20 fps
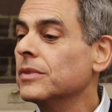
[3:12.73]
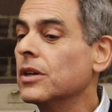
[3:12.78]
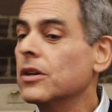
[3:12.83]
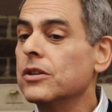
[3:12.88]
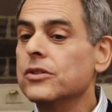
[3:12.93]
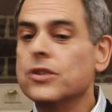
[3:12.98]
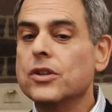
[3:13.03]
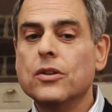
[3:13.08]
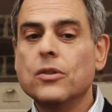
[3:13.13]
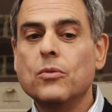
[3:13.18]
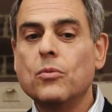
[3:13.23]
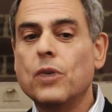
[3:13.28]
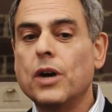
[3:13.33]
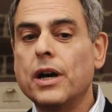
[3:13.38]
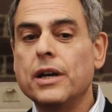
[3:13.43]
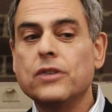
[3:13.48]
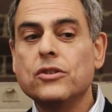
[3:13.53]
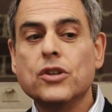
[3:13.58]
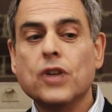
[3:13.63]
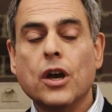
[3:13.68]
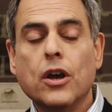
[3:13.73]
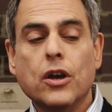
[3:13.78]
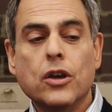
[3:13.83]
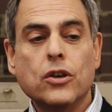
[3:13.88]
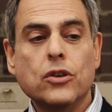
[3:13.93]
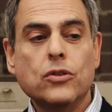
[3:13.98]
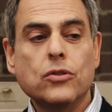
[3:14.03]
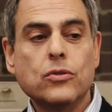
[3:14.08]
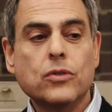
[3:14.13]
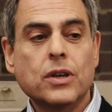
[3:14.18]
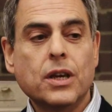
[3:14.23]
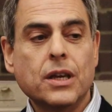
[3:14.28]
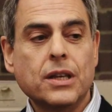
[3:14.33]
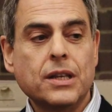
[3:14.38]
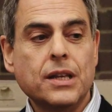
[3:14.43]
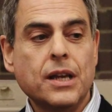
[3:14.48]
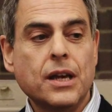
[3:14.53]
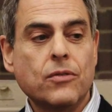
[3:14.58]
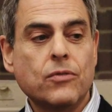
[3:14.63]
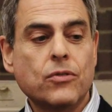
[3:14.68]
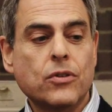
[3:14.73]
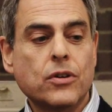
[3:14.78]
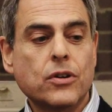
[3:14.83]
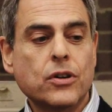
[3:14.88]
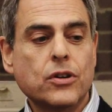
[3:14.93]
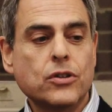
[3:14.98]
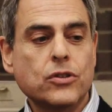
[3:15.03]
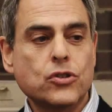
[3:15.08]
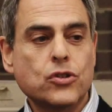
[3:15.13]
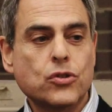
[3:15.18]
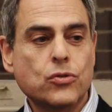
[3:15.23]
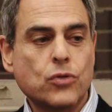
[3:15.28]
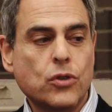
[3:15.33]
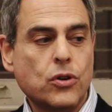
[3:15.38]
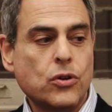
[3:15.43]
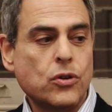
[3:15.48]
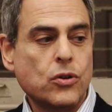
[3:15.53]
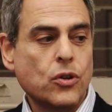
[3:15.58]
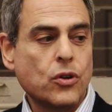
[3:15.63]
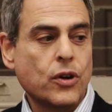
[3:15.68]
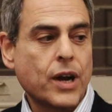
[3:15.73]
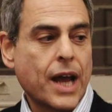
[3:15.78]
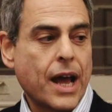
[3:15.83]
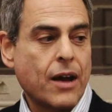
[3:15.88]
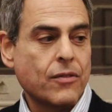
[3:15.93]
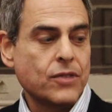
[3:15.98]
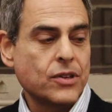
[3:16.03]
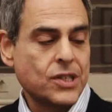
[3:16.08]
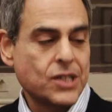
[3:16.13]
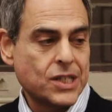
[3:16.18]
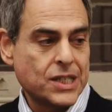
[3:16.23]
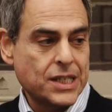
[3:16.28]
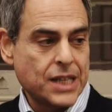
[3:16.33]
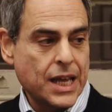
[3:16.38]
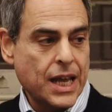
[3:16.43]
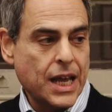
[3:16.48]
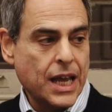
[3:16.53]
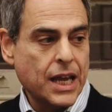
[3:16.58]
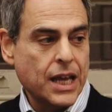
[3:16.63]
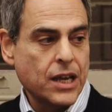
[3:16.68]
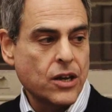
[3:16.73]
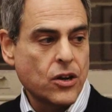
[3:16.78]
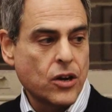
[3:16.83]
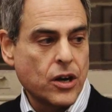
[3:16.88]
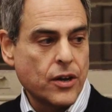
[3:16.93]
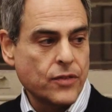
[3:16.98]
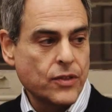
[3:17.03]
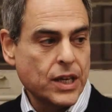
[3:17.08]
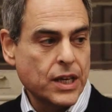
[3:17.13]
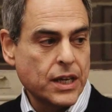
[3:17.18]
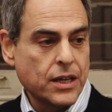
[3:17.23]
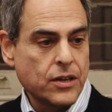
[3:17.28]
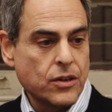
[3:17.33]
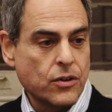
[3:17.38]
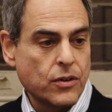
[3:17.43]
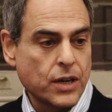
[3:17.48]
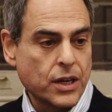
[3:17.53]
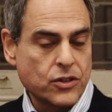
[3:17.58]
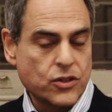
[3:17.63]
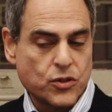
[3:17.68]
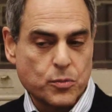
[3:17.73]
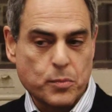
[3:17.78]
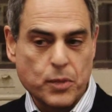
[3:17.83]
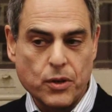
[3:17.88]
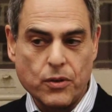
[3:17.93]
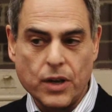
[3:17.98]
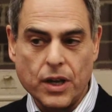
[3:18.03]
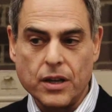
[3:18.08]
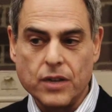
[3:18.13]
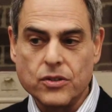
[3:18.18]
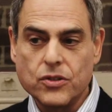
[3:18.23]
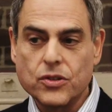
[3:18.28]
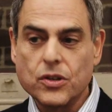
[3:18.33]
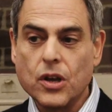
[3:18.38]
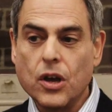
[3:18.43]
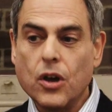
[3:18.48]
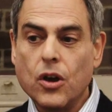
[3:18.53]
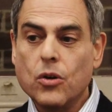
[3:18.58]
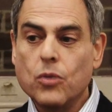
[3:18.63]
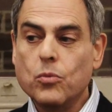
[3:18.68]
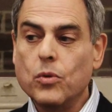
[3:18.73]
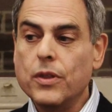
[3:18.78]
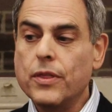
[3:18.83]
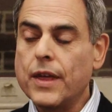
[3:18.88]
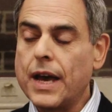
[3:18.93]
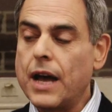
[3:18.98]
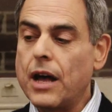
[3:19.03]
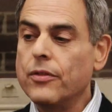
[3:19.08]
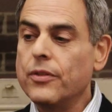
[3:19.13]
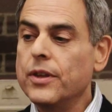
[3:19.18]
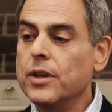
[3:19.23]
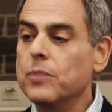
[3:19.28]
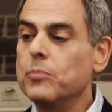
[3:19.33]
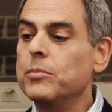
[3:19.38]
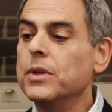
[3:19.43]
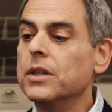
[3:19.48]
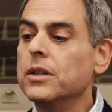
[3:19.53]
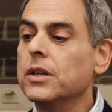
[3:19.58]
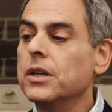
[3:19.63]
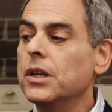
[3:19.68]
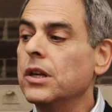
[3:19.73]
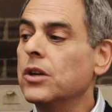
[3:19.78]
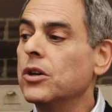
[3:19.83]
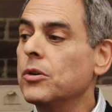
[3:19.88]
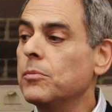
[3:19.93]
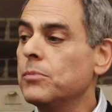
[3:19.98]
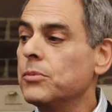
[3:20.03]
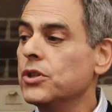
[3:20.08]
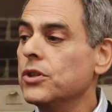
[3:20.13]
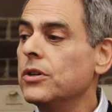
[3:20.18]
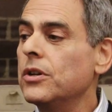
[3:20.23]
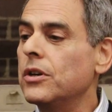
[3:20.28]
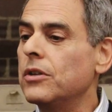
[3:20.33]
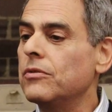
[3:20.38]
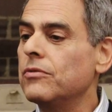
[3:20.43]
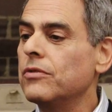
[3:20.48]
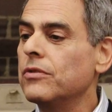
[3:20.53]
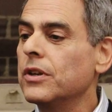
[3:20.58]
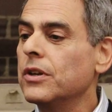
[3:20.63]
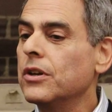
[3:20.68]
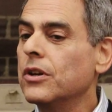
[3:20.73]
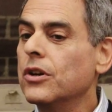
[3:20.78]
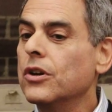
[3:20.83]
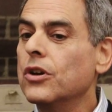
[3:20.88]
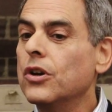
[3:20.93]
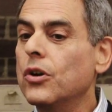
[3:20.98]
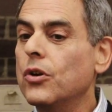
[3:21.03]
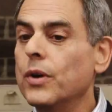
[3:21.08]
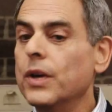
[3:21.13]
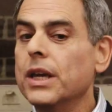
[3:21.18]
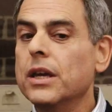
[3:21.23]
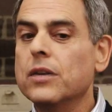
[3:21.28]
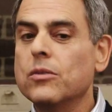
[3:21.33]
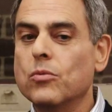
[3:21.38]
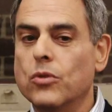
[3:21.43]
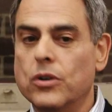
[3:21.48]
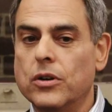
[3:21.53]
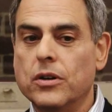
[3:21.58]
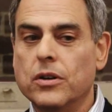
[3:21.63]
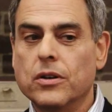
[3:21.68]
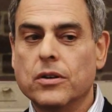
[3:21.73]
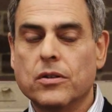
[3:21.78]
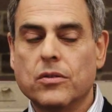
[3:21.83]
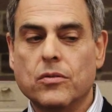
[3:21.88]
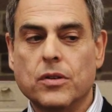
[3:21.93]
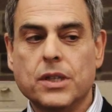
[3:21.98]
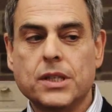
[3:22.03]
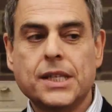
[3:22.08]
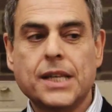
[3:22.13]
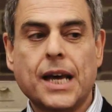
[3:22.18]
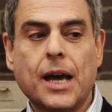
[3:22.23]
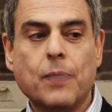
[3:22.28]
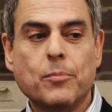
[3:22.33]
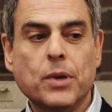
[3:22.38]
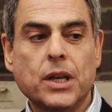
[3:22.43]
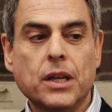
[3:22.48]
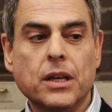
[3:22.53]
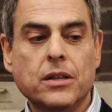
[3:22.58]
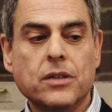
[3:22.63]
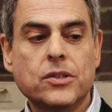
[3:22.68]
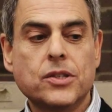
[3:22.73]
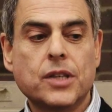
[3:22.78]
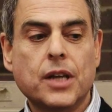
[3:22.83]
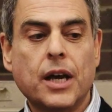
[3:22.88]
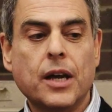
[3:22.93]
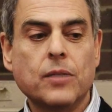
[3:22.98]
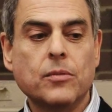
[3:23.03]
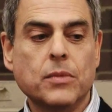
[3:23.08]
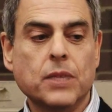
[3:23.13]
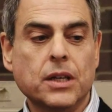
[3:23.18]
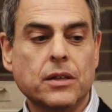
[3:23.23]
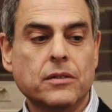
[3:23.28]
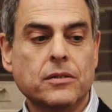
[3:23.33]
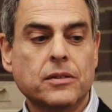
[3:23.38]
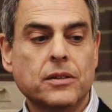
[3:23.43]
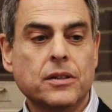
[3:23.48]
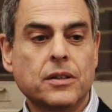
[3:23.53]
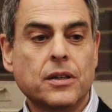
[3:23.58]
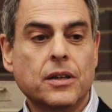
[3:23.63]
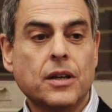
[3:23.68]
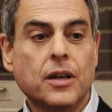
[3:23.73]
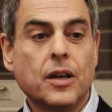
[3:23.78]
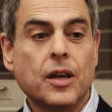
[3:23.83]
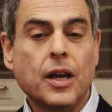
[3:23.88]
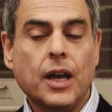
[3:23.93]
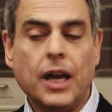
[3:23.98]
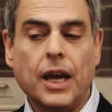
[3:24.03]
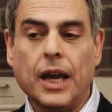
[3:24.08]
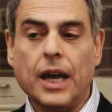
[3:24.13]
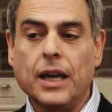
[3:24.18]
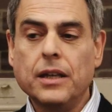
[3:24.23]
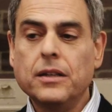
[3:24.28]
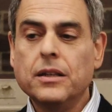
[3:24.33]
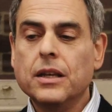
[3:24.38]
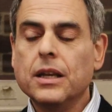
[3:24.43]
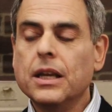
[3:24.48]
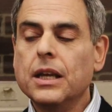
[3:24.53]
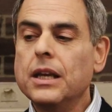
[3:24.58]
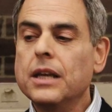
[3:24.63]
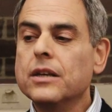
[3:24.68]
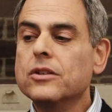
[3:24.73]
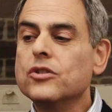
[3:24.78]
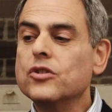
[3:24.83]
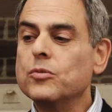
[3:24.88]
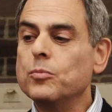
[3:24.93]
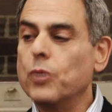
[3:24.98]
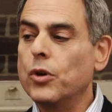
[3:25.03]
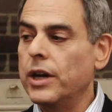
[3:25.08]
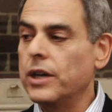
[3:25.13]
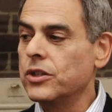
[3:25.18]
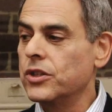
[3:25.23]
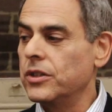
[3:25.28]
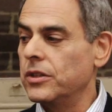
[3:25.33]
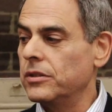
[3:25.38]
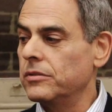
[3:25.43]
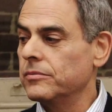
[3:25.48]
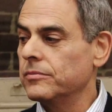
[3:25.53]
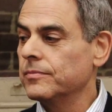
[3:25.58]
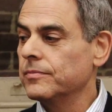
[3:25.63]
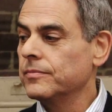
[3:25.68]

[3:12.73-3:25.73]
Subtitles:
Because otherwise, you can never control or have a say on the inner experience without the ability to observe, going inward, what's happening inside me. And expression.